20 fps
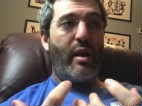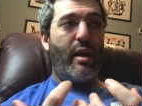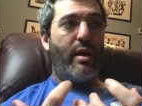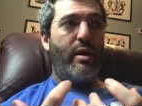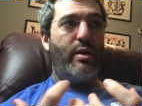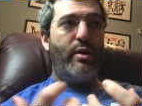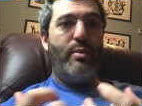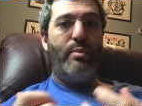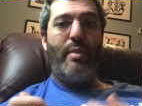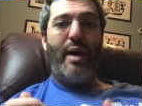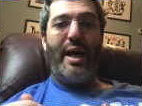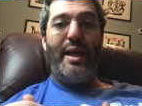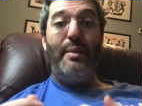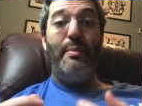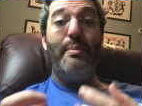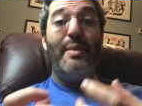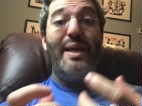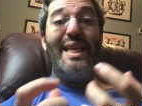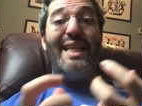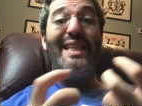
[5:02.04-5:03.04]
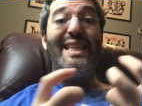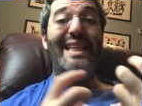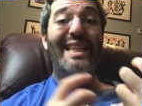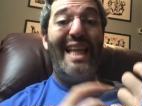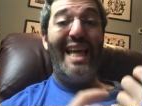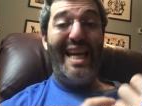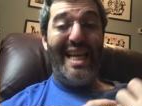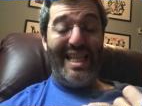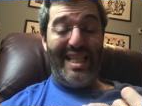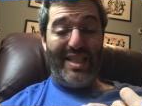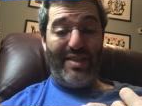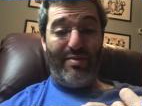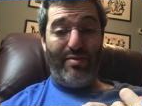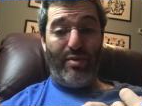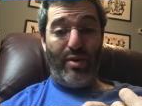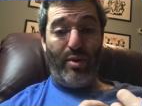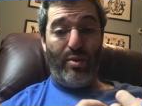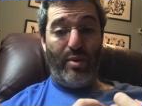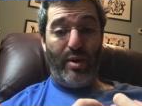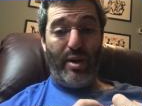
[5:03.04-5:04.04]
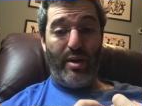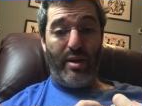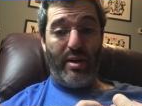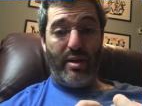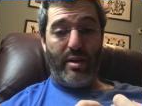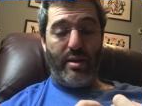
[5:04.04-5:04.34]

you might be late for work.